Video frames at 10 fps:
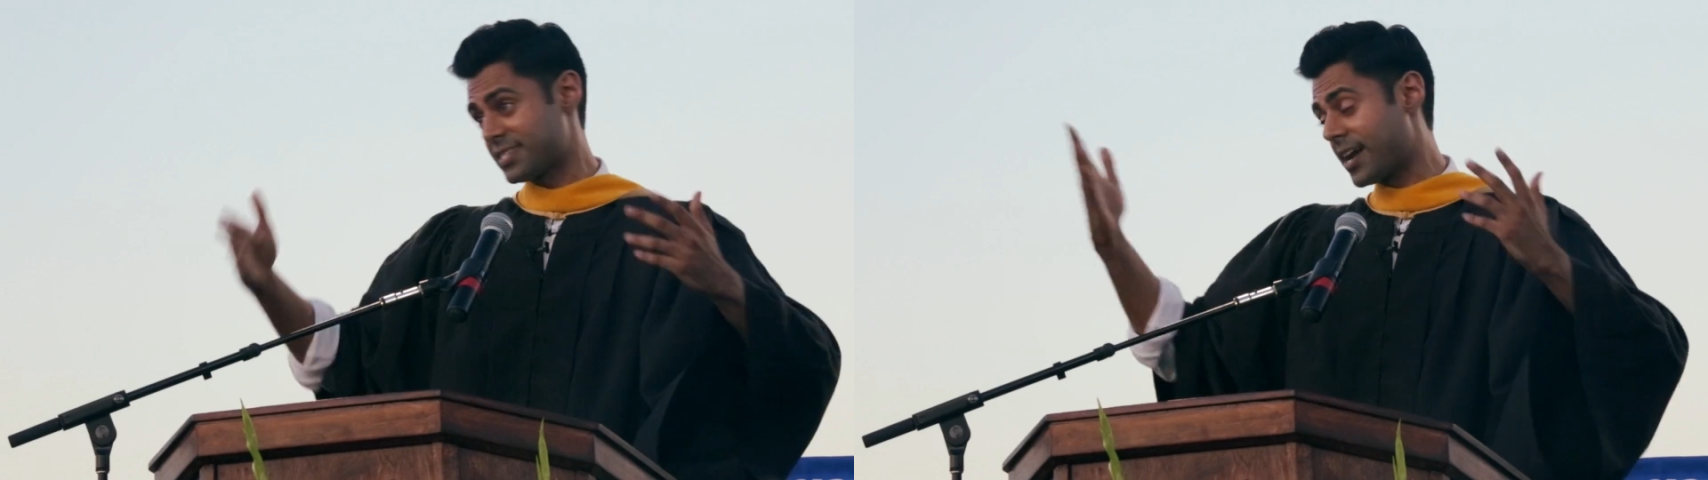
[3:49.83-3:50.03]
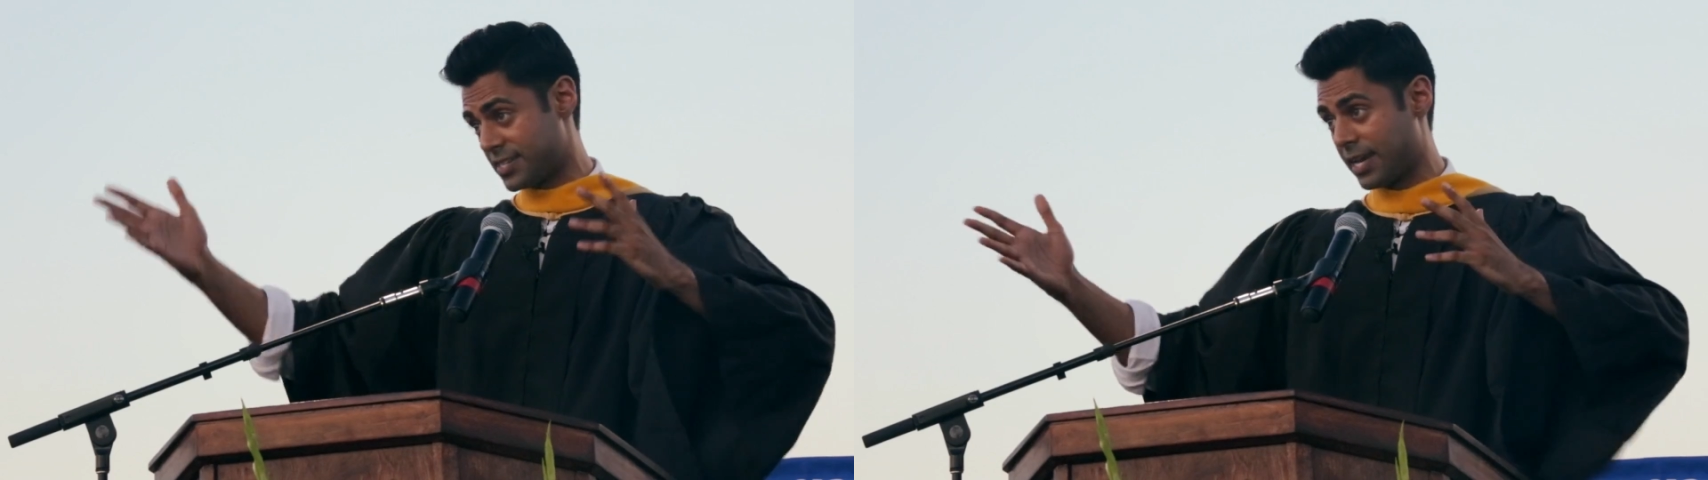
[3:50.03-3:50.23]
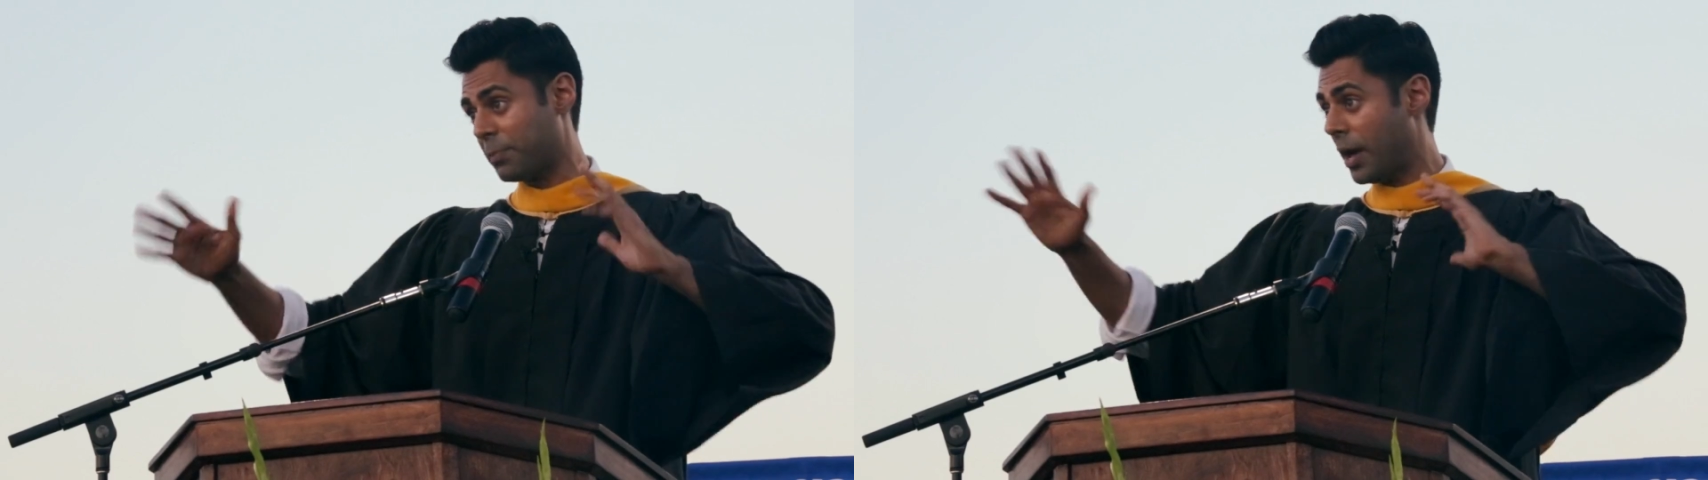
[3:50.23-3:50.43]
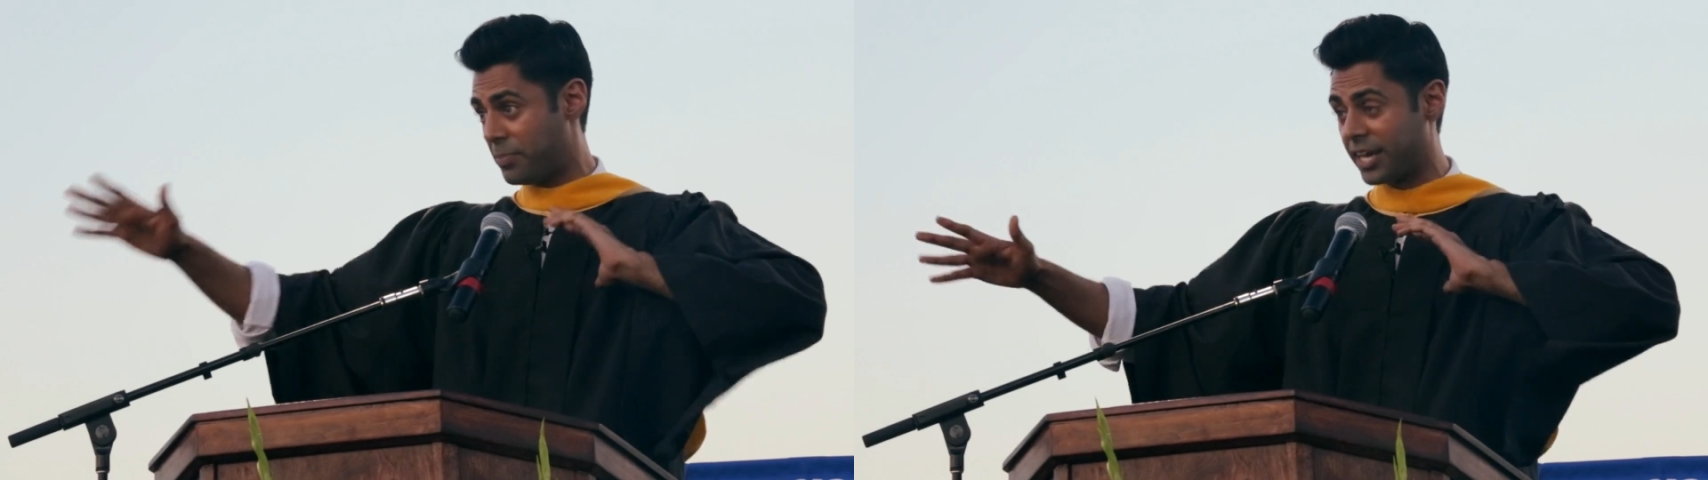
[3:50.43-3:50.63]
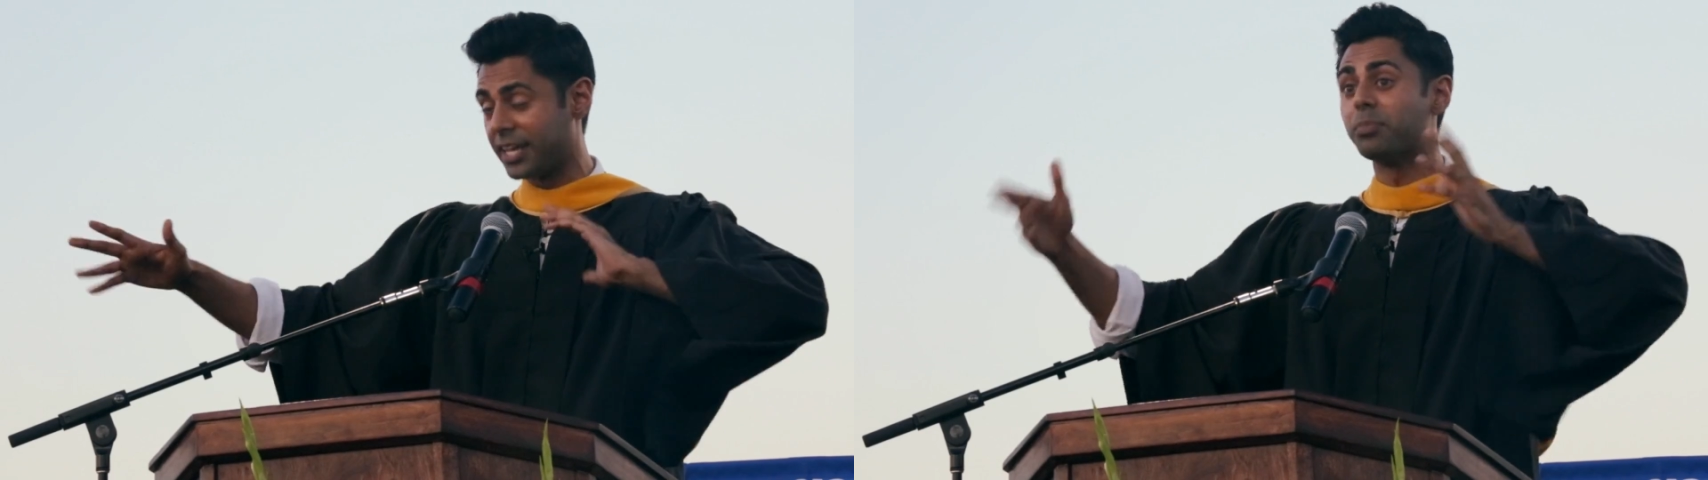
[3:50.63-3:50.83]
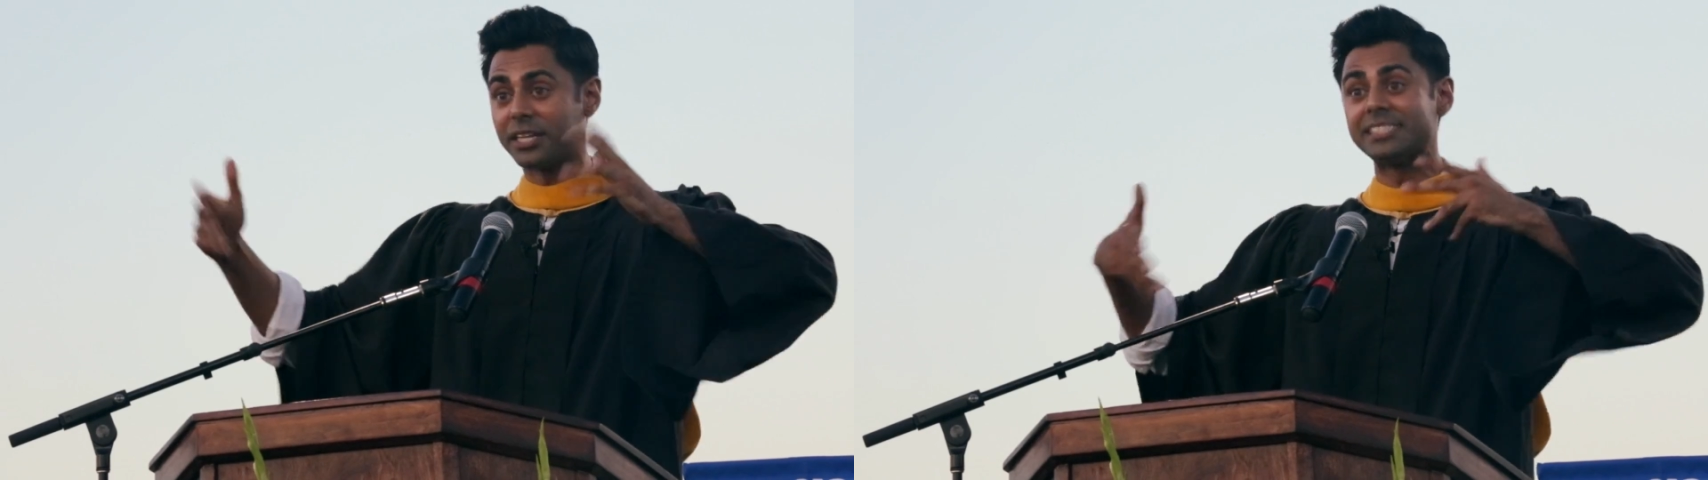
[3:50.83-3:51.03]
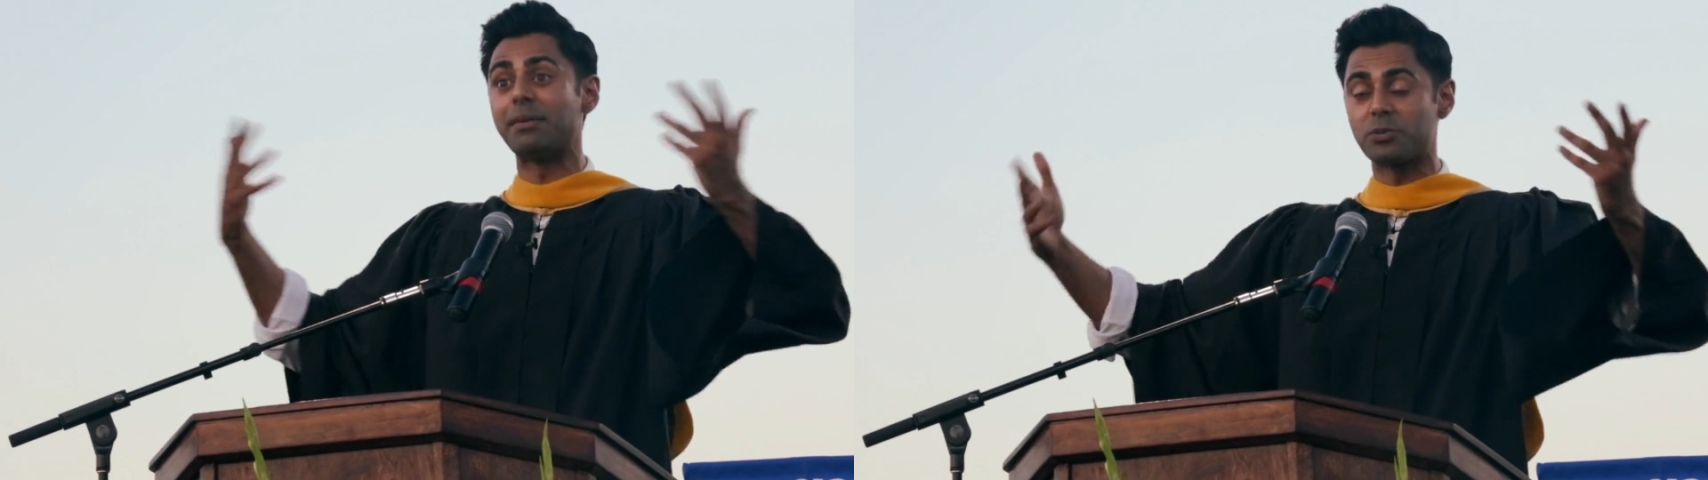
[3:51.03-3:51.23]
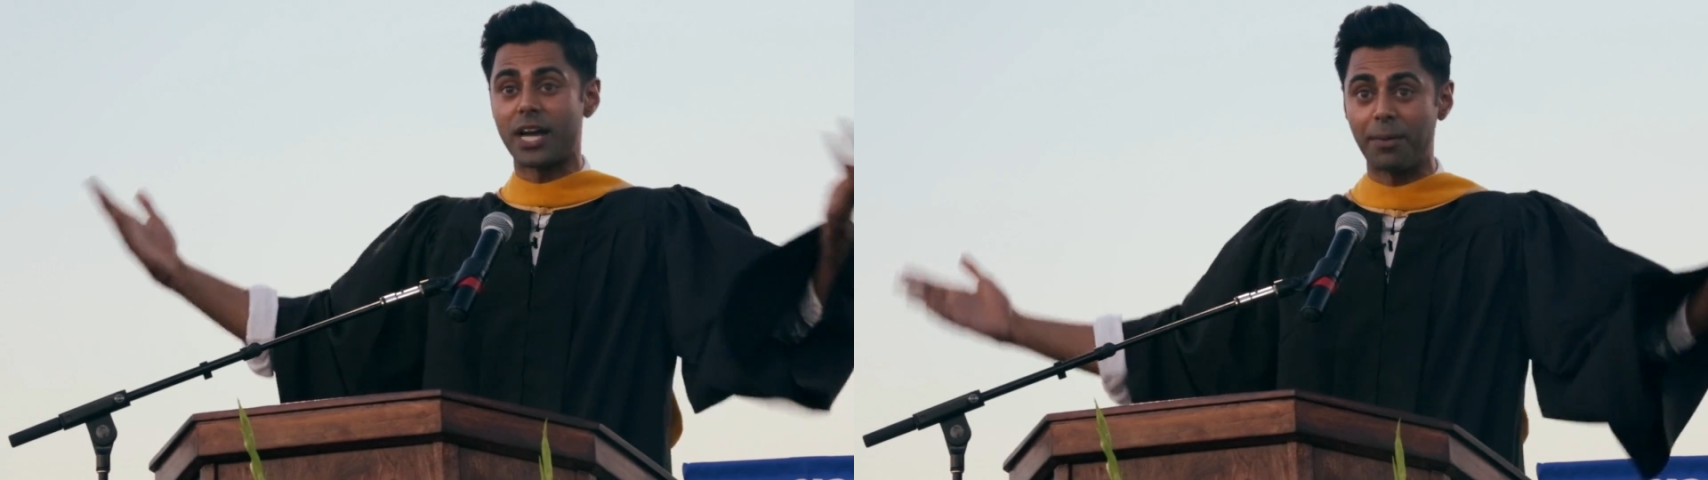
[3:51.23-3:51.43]
That's not his name, I'm not petty, but his
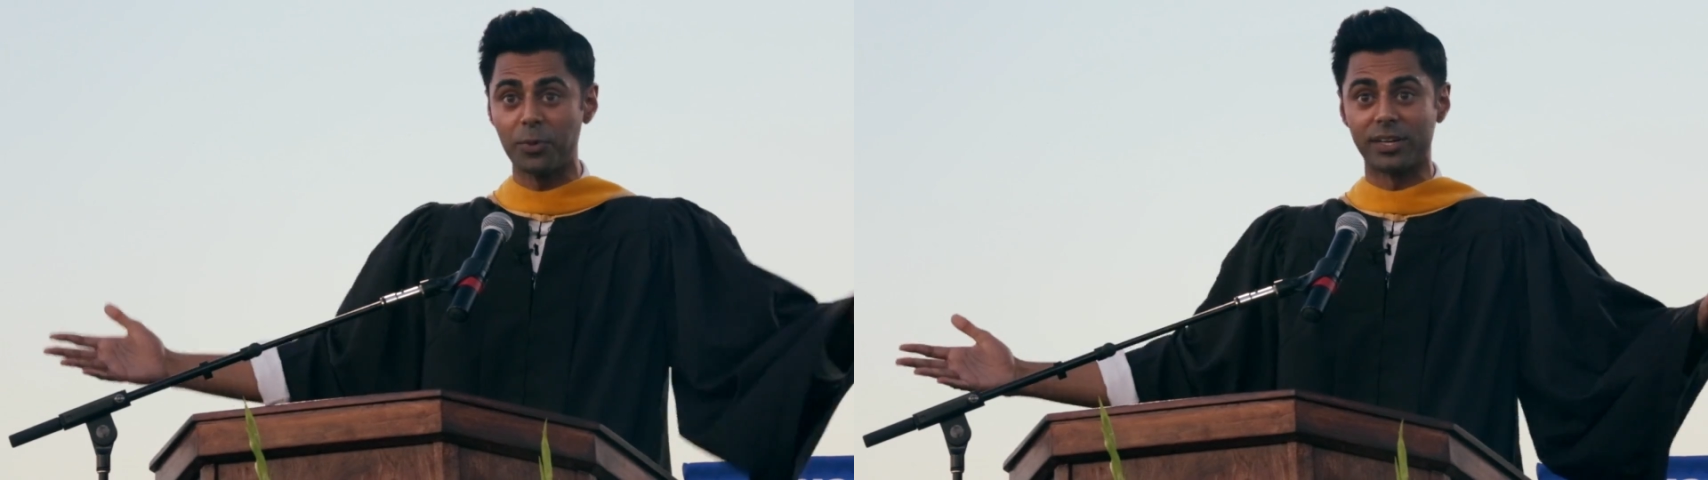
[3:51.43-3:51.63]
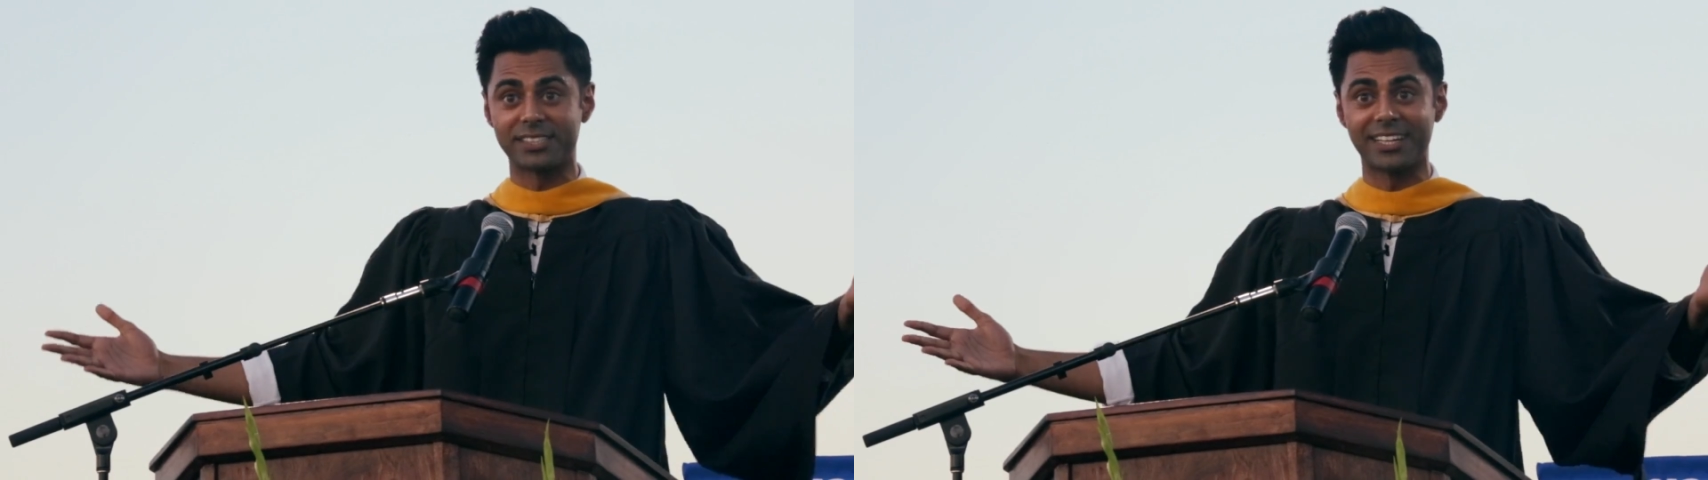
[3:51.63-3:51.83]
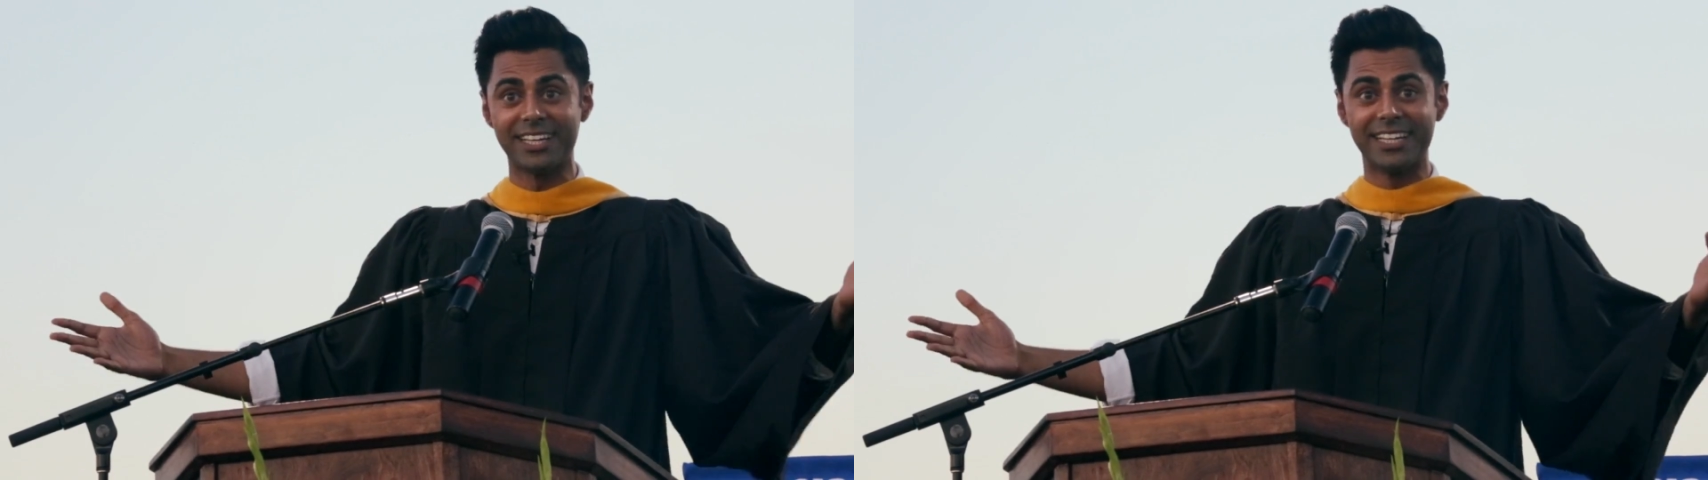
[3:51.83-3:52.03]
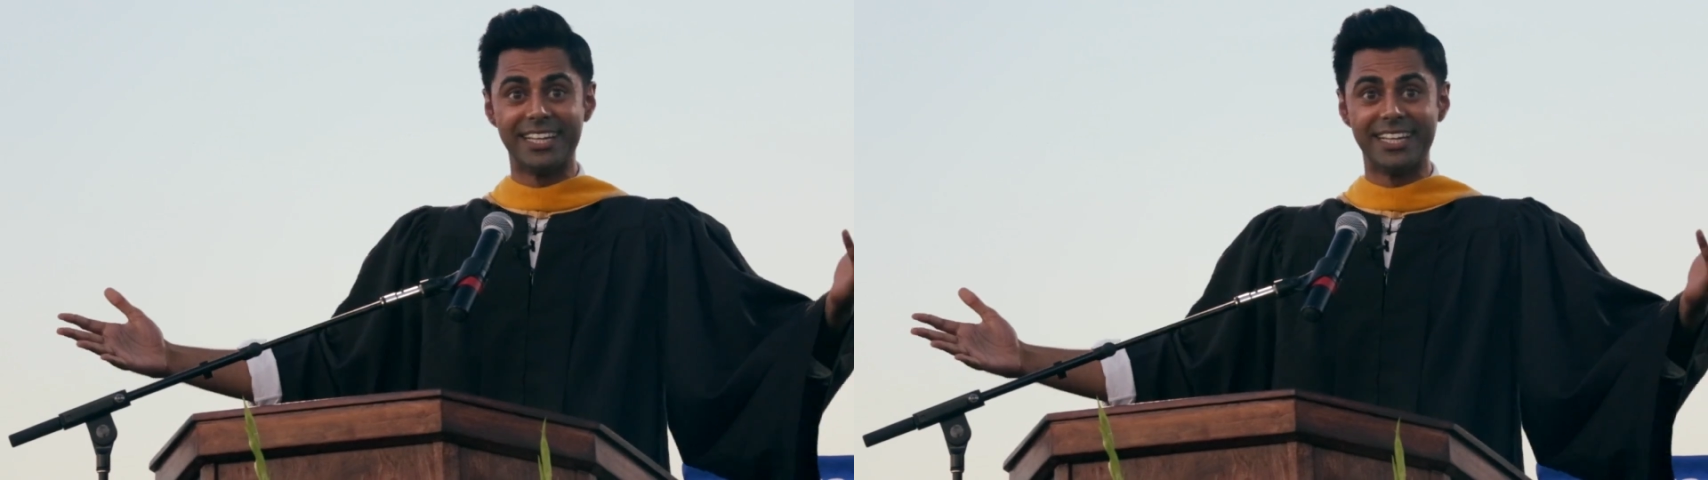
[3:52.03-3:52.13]
name was Tommy Wilson.